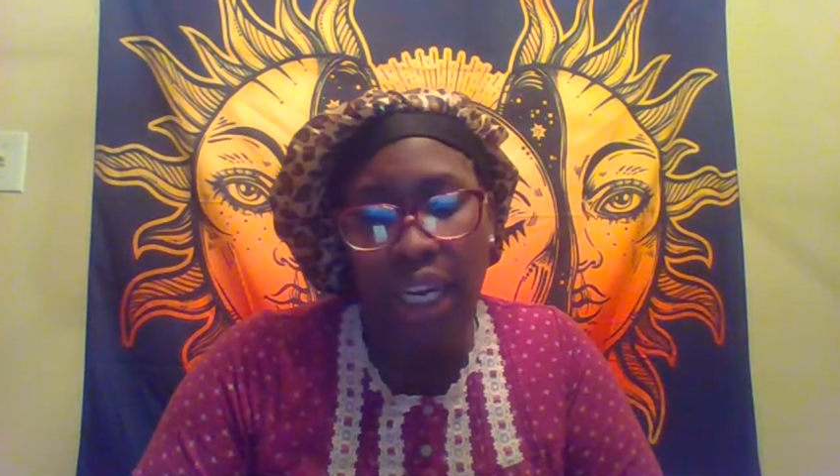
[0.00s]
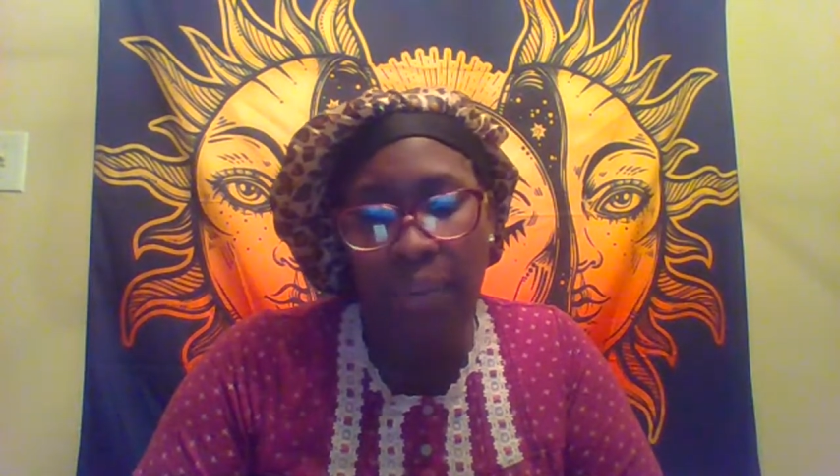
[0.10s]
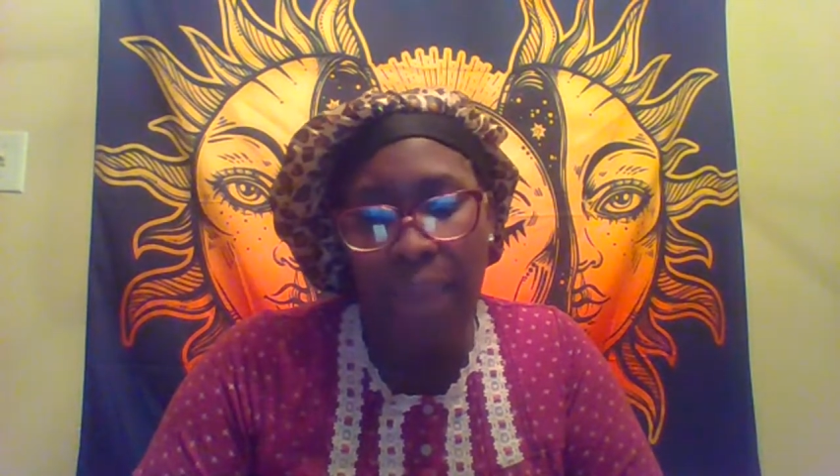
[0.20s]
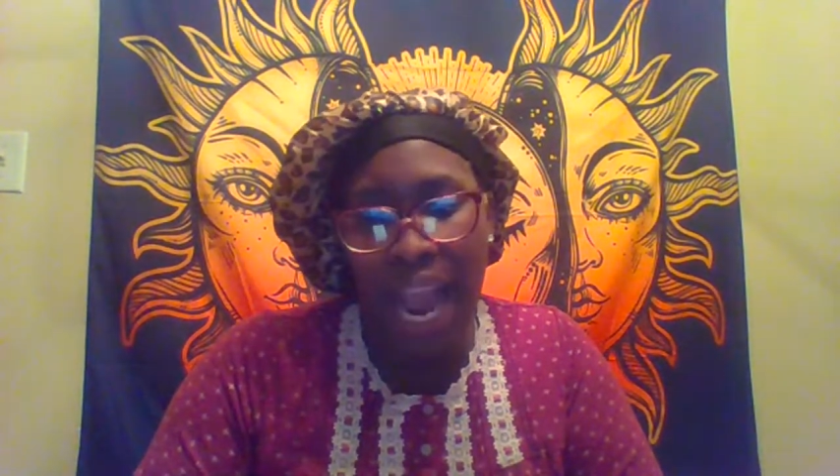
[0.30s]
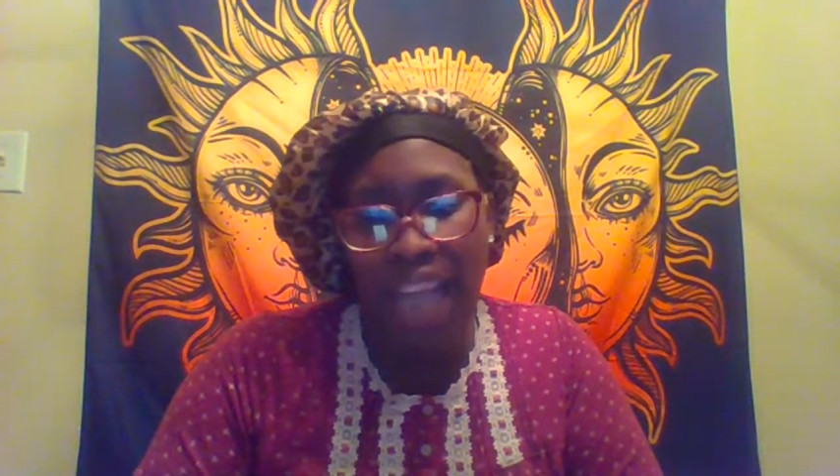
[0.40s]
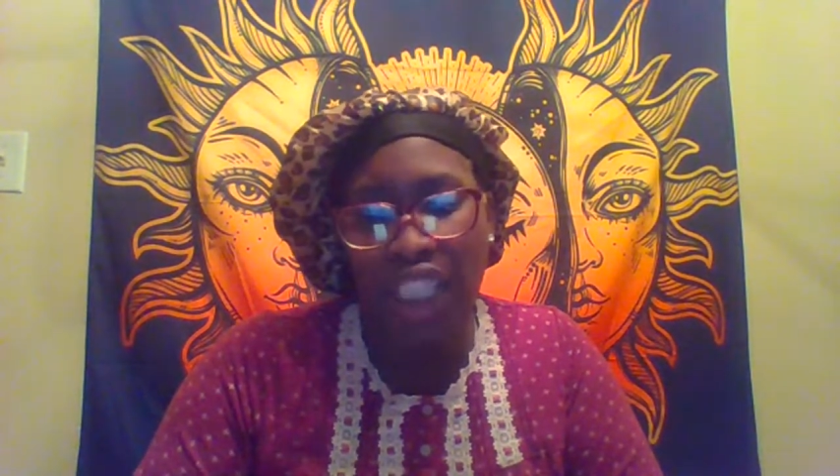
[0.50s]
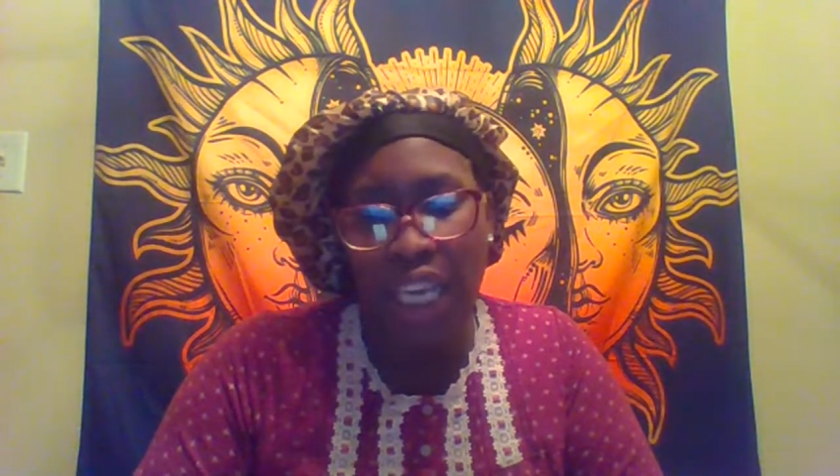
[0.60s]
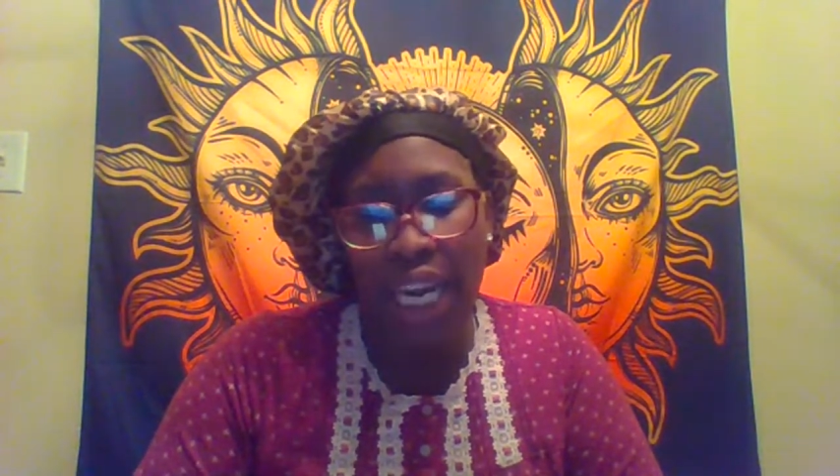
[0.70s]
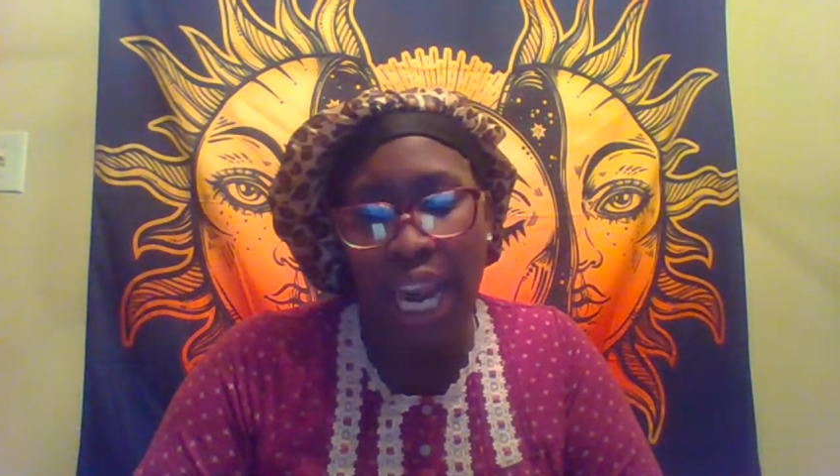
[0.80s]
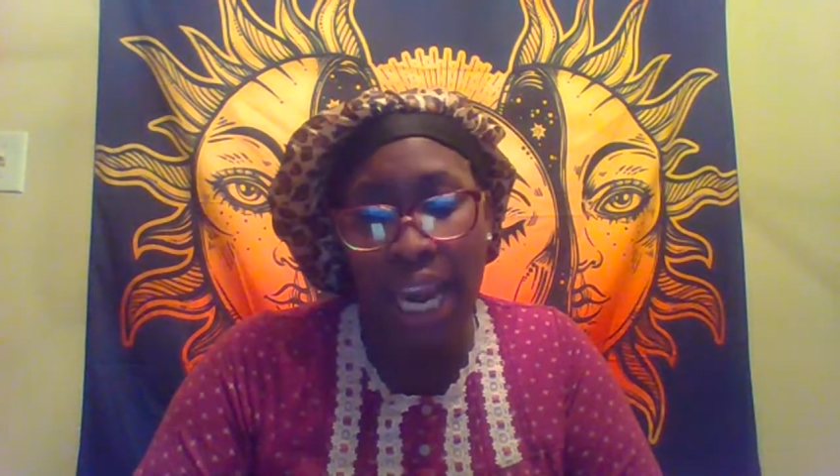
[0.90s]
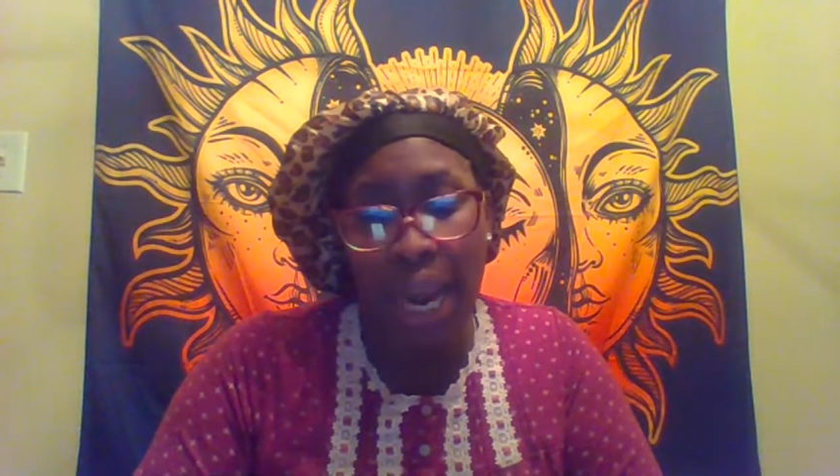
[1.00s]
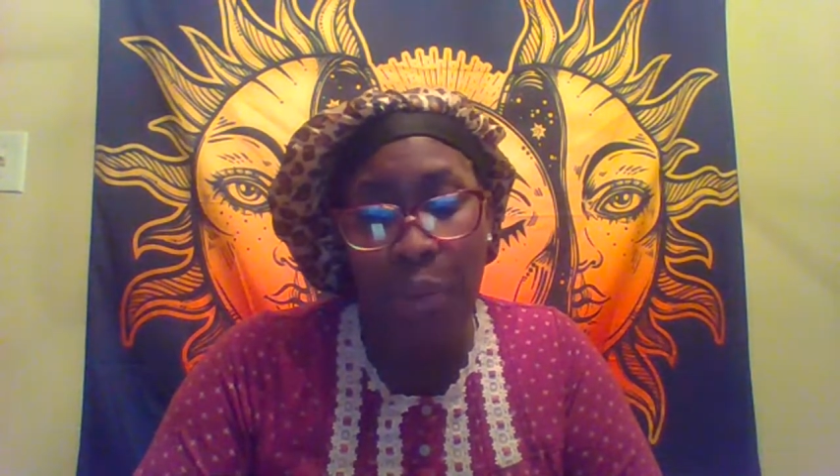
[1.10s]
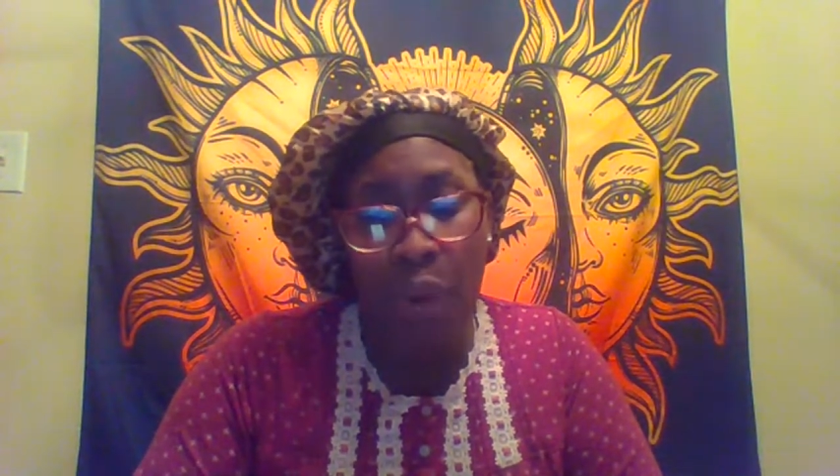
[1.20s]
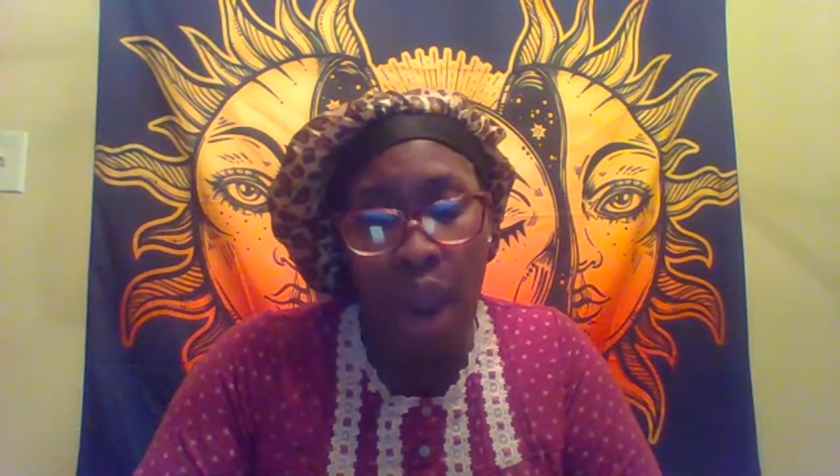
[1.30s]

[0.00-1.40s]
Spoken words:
compassion, and